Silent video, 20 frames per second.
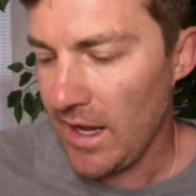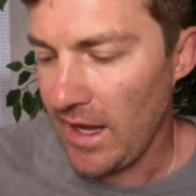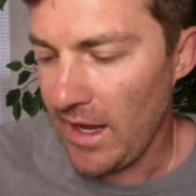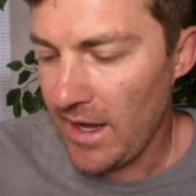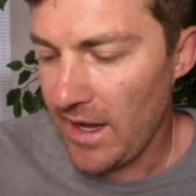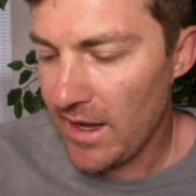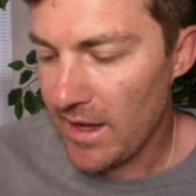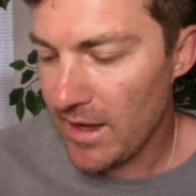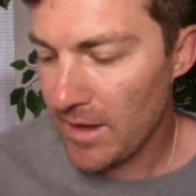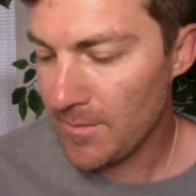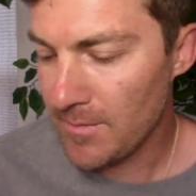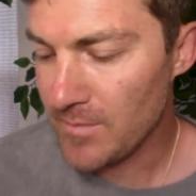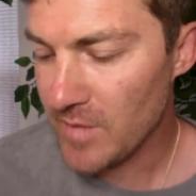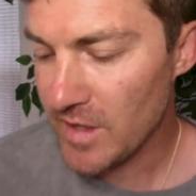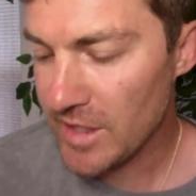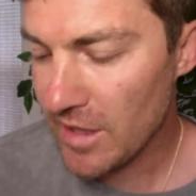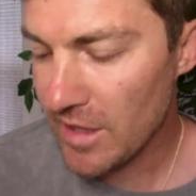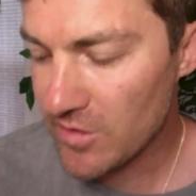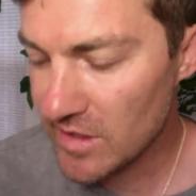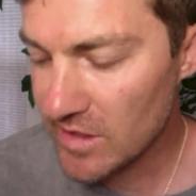Um,
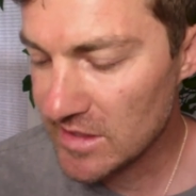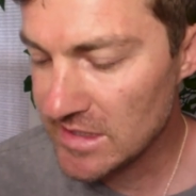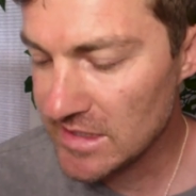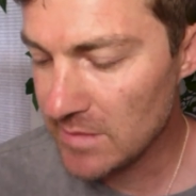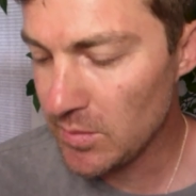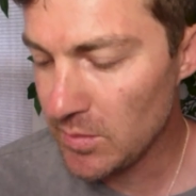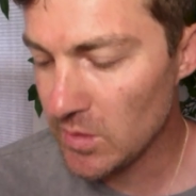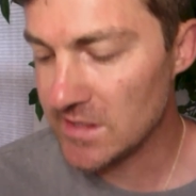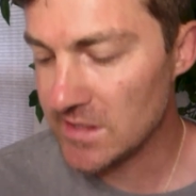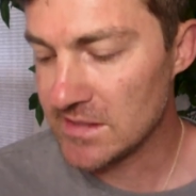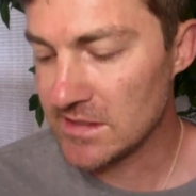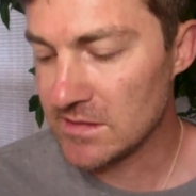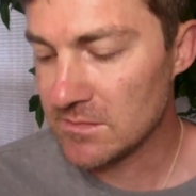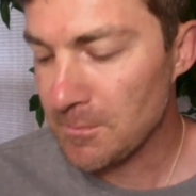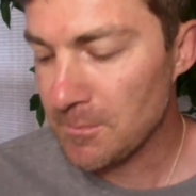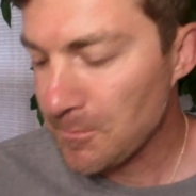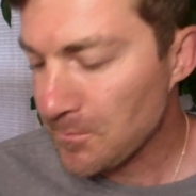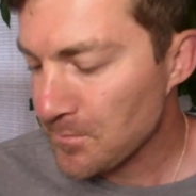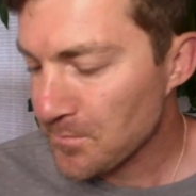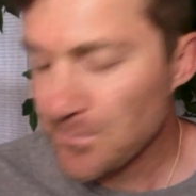another example is
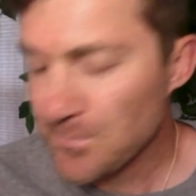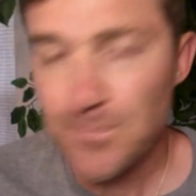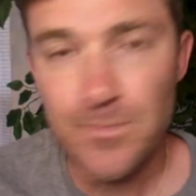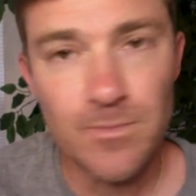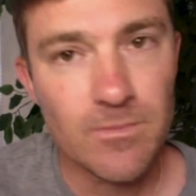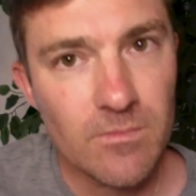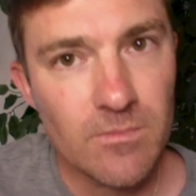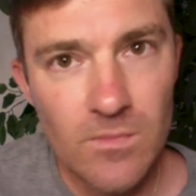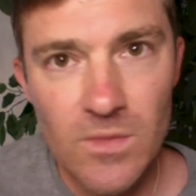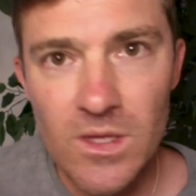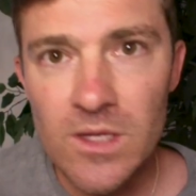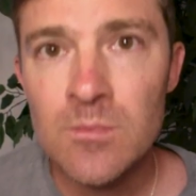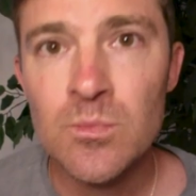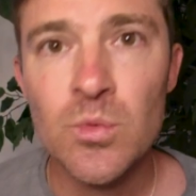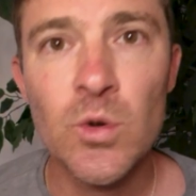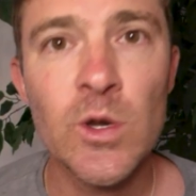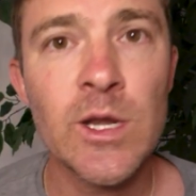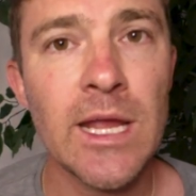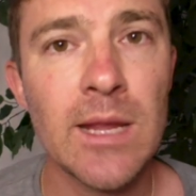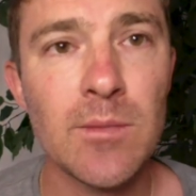
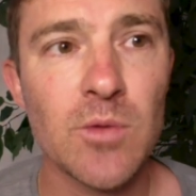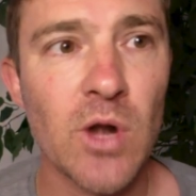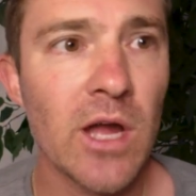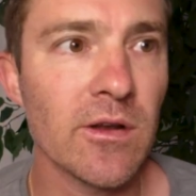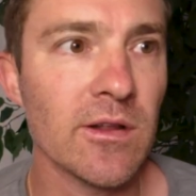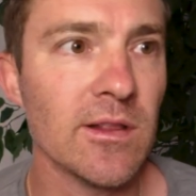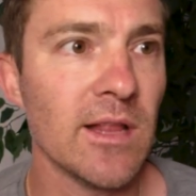Brene Brown.